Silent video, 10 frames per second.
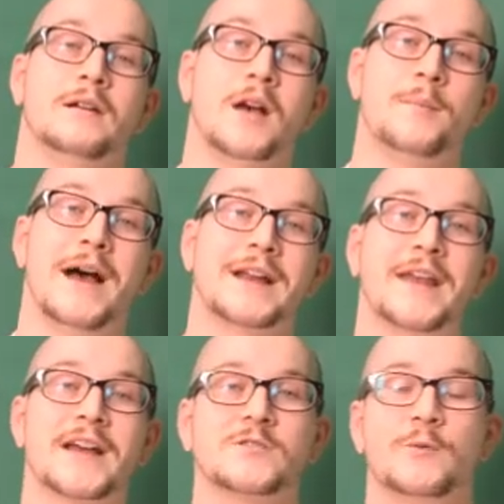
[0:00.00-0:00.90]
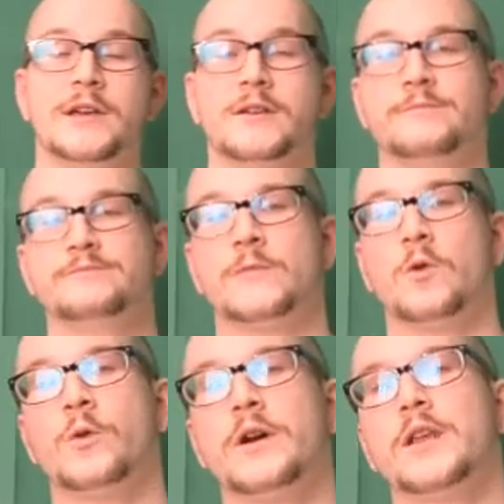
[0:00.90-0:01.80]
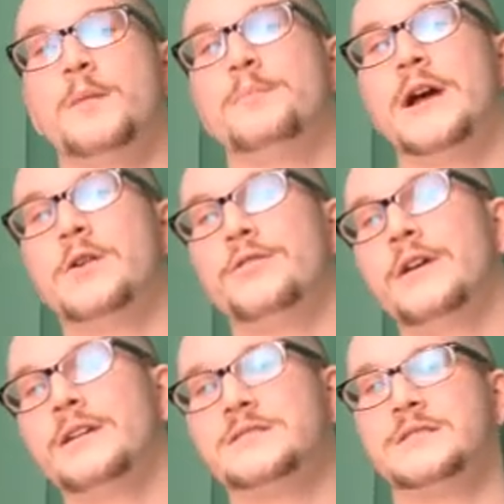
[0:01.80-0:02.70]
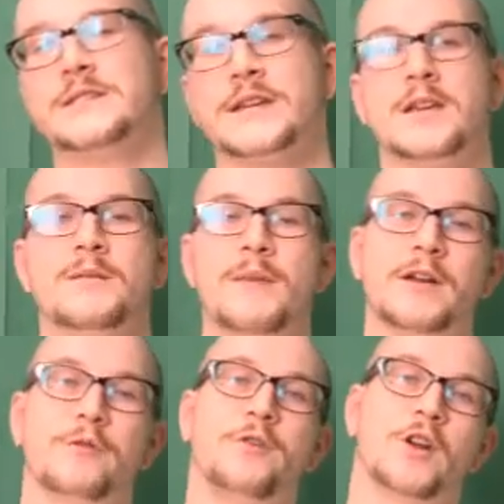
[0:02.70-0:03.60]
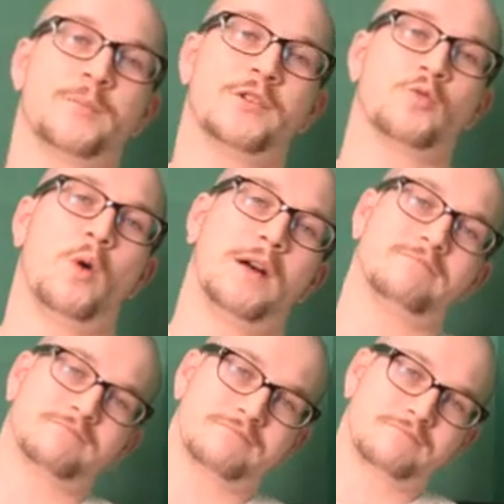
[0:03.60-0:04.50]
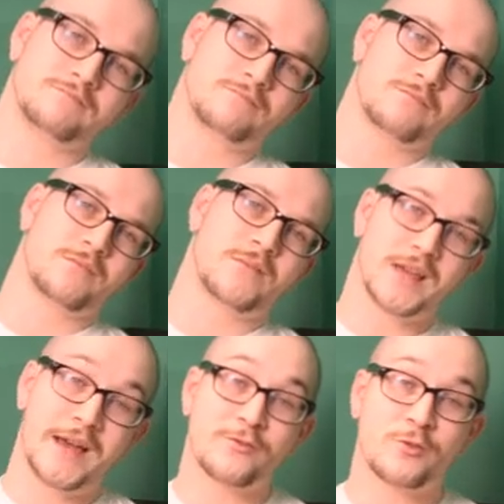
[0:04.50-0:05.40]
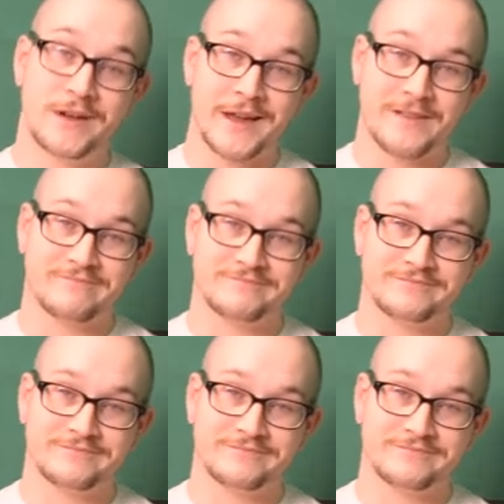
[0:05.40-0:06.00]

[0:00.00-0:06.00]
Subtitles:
Come back next week. We're going to compare things, sticking a microphone up your twat. Have a great night.